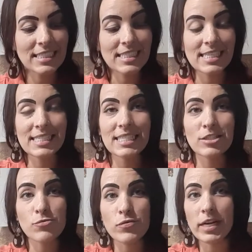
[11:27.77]
This
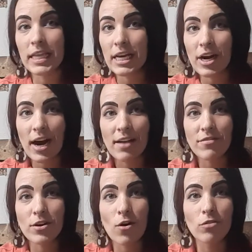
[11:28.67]
is really great for
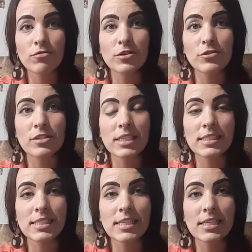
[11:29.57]
cold and flu
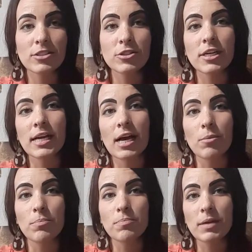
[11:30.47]
season. It's going to
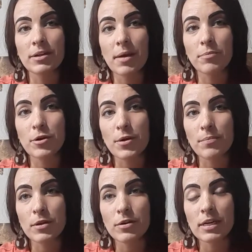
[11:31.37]
help build up your
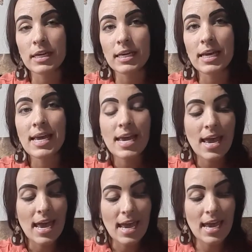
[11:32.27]
immunity,
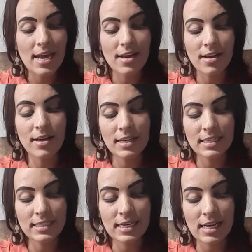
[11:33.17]
and it's
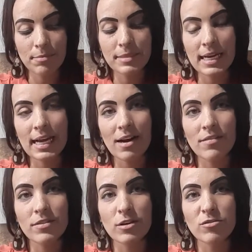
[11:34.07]
going to help take care of
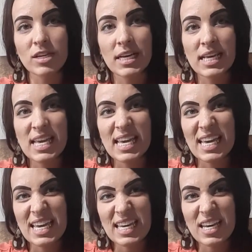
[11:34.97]
those
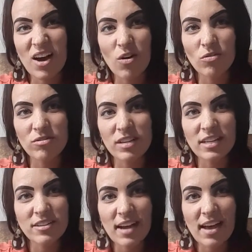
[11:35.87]
icky colds that
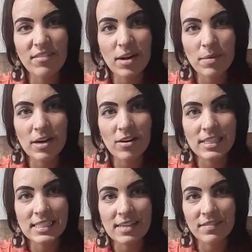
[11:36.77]
you have coming on and
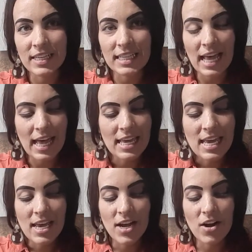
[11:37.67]
stuff like that.
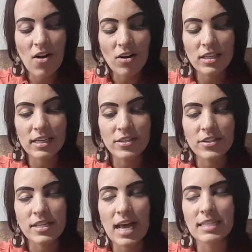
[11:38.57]
And garlic
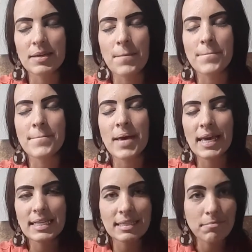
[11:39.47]
just has
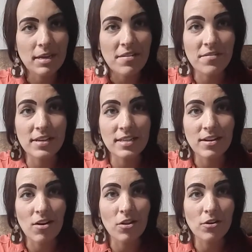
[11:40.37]
amazing benefits
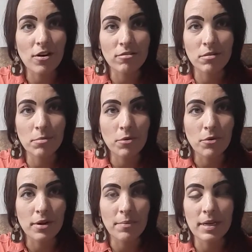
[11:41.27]
all across the
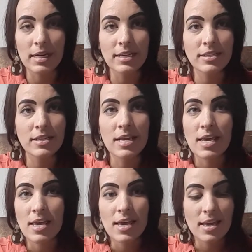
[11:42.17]
board. I mean,
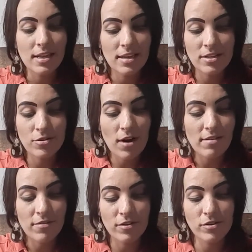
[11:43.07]
it's great
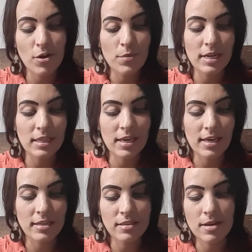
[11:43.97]
for so many
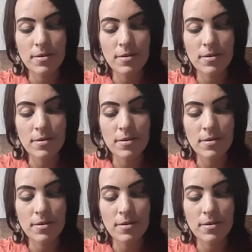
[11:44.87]
things.